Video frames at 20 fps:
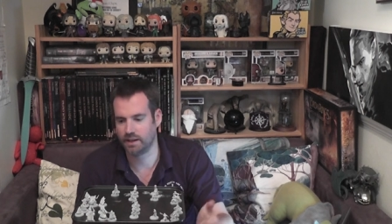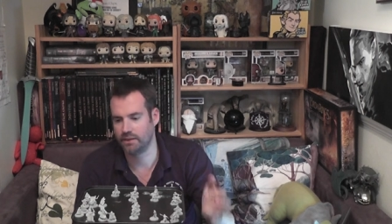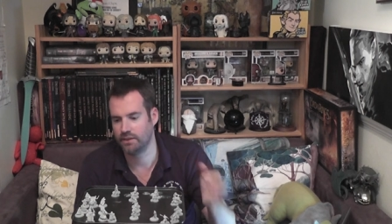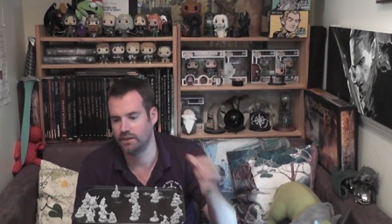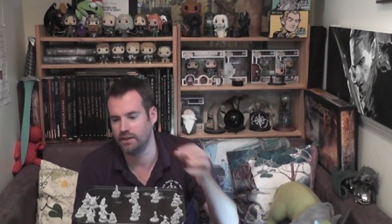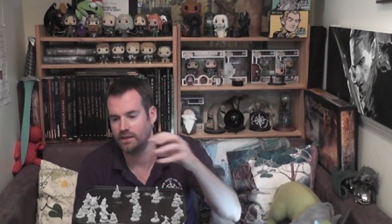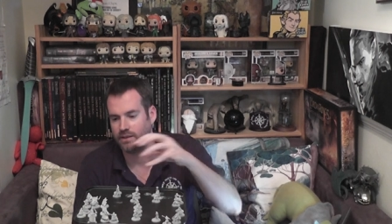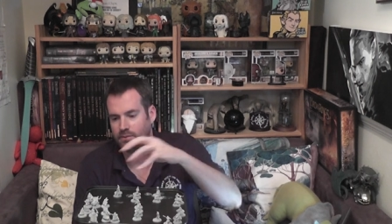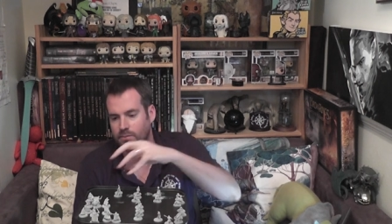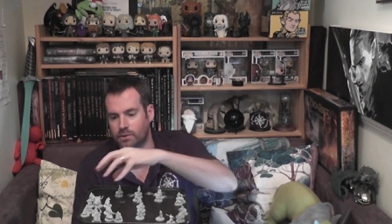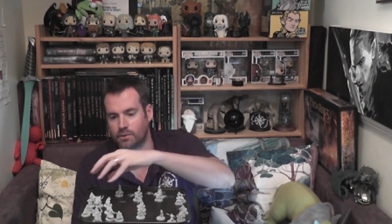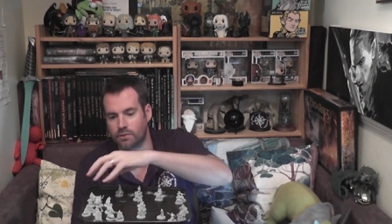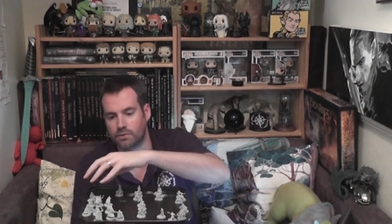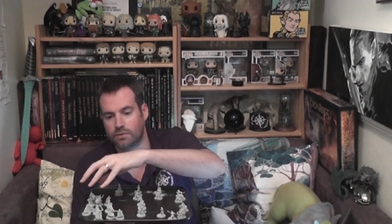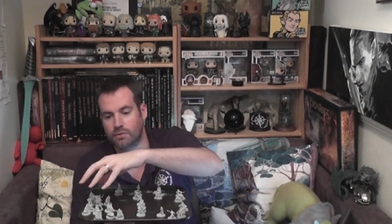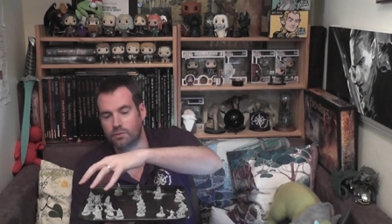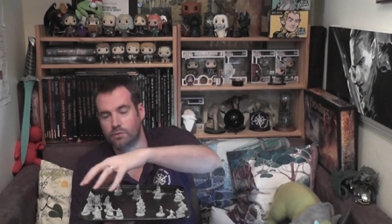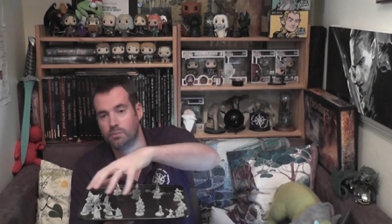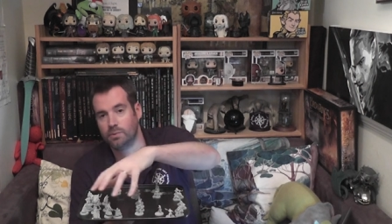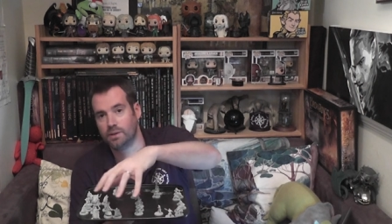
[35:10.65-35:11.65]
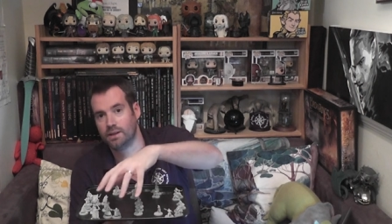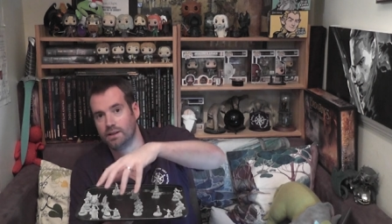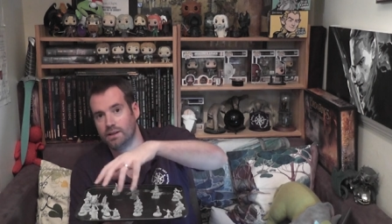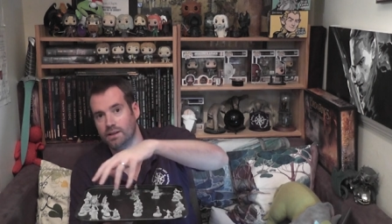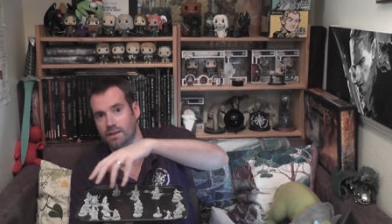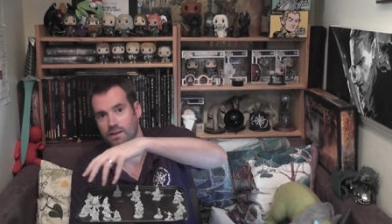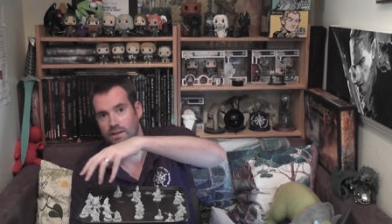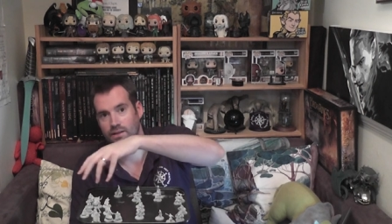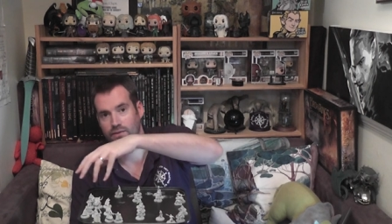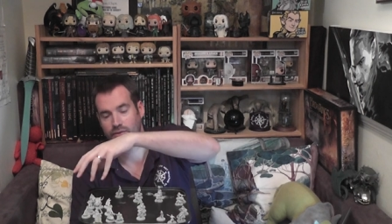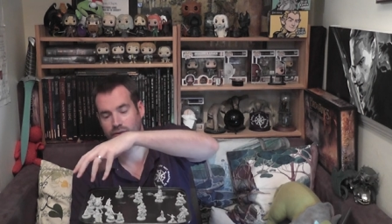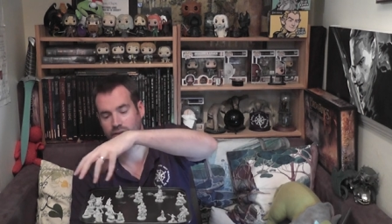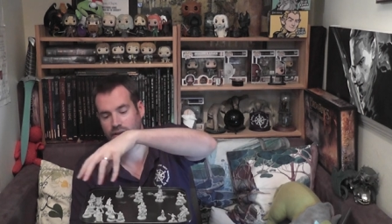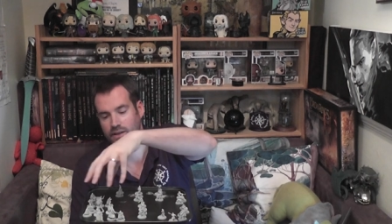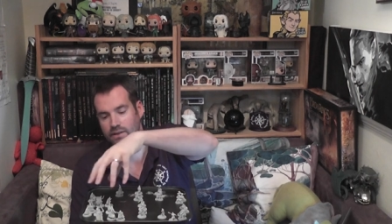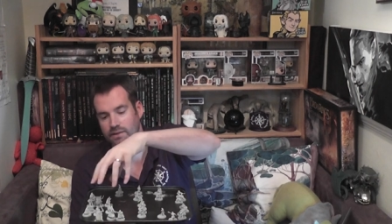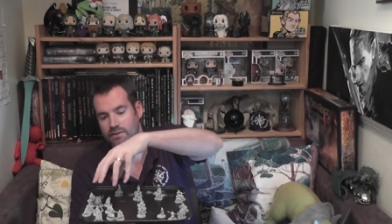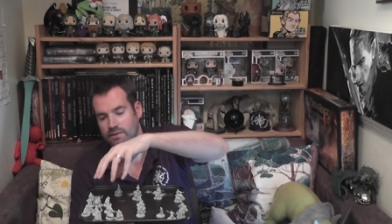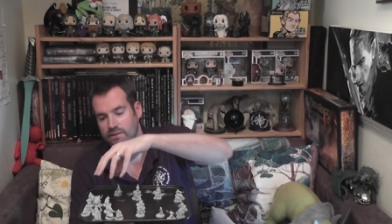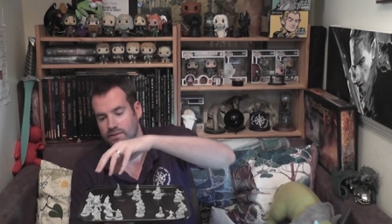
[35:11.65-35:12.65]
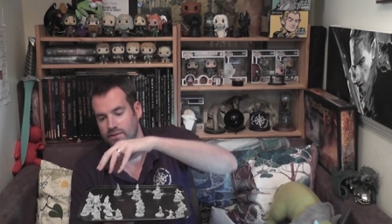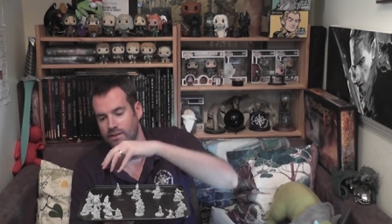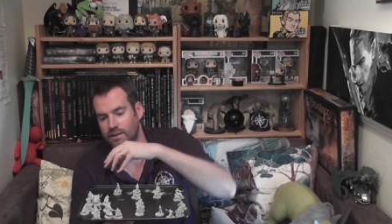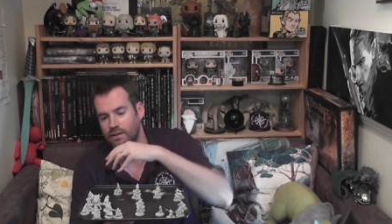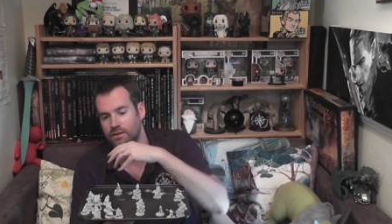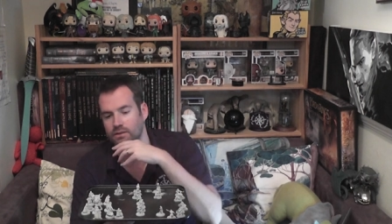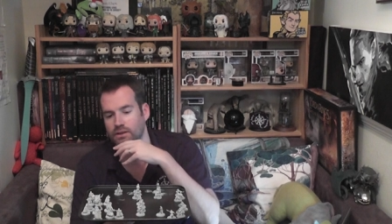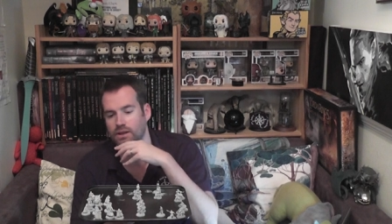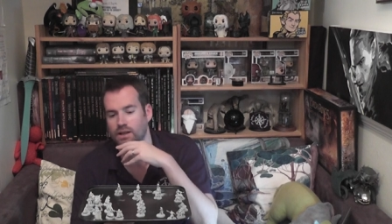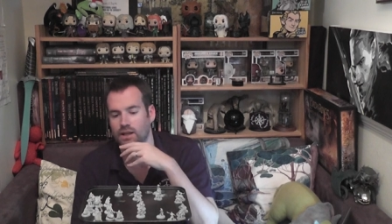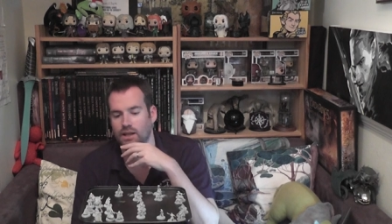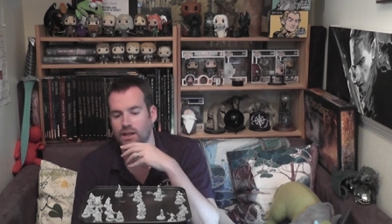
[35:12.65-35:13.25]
And these models have all been cleaned up for this. So